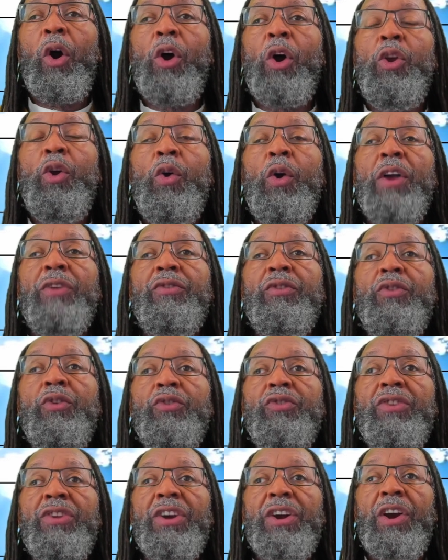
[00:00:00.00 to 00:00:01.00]
you
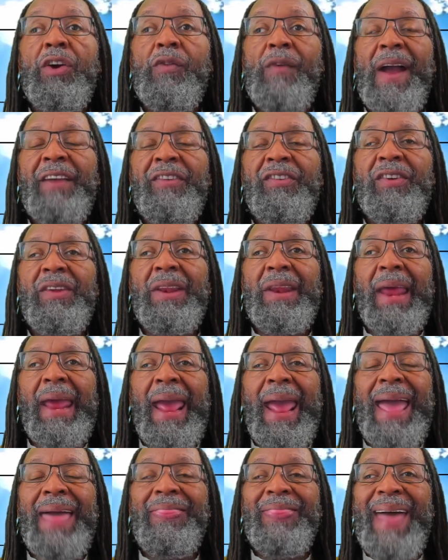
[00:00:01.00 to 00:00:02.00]
introducing the correction,
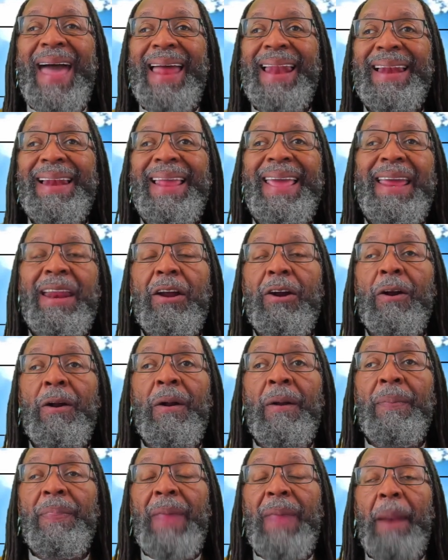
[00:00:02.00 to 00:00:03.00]
and that leader,
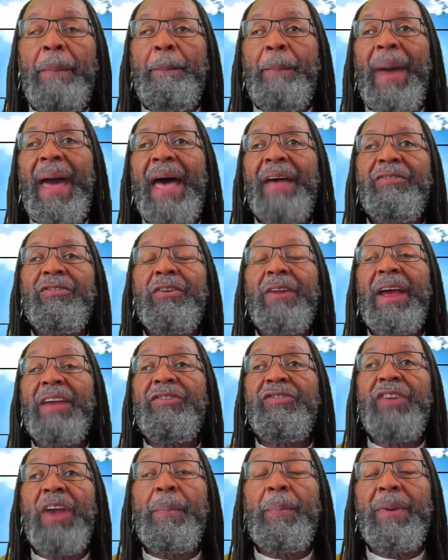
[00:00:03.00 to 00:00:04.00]
that pastor, that
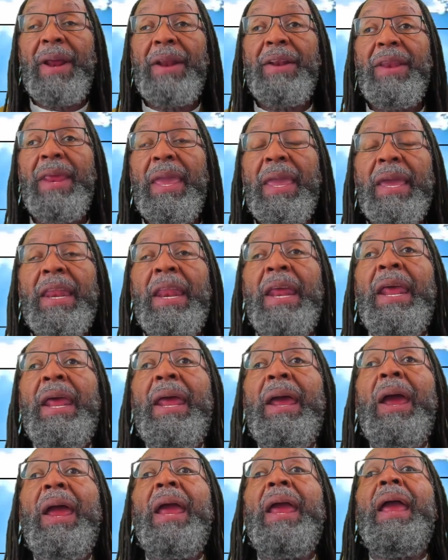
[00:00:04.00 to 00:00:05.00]
shepherd, that deacon
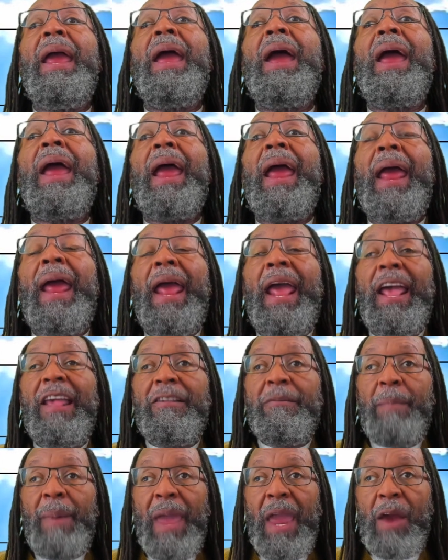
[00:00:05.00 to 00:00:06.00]
is
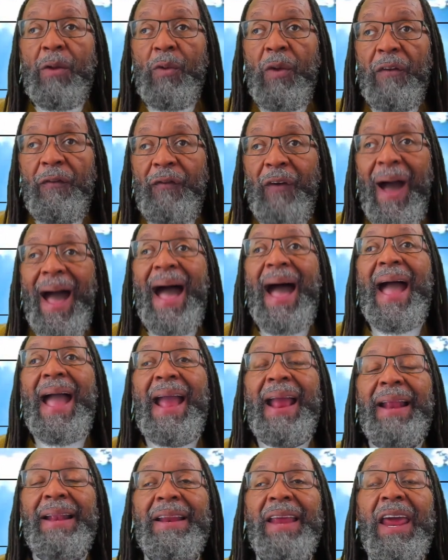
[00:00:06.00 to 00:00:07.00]
being
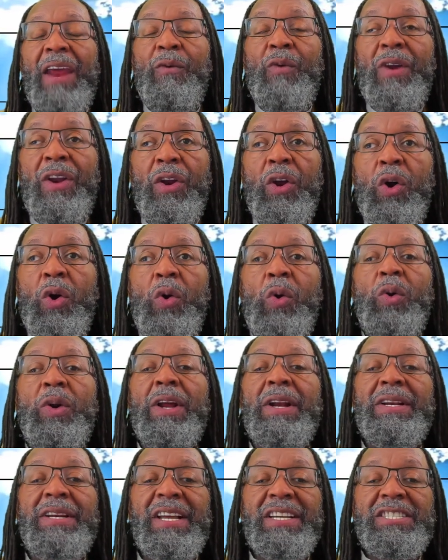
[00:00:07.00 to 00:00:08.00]
refined and renewed
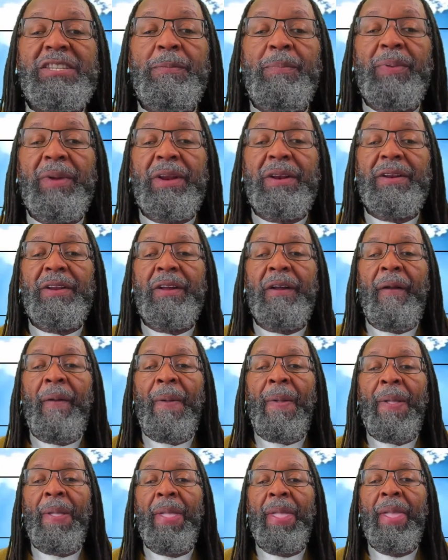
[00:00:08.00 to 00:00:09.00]
and disciplined
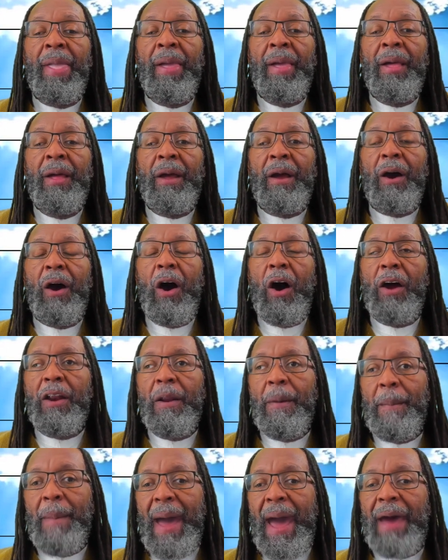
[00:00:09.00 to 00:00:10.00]
on the
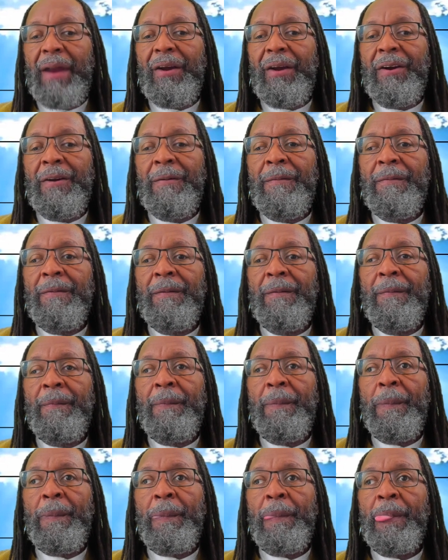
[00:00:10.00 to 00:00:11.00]
matter
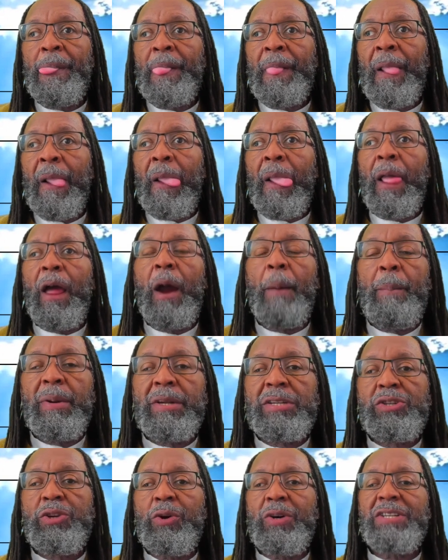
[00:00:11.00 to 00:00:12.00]
of
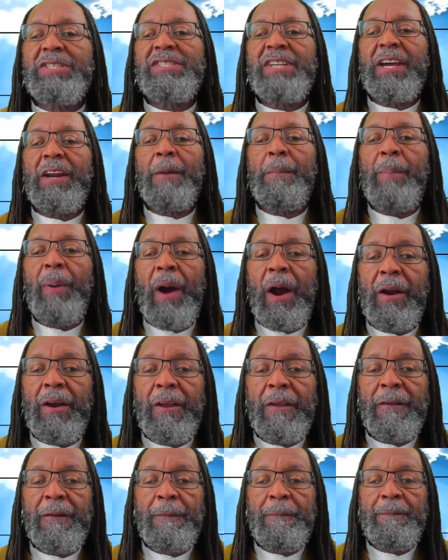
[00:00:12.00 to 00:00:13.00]
pursuing set
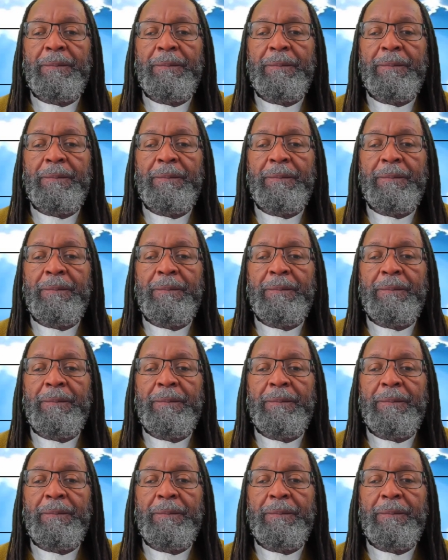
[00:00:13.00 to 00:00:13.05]
apartness.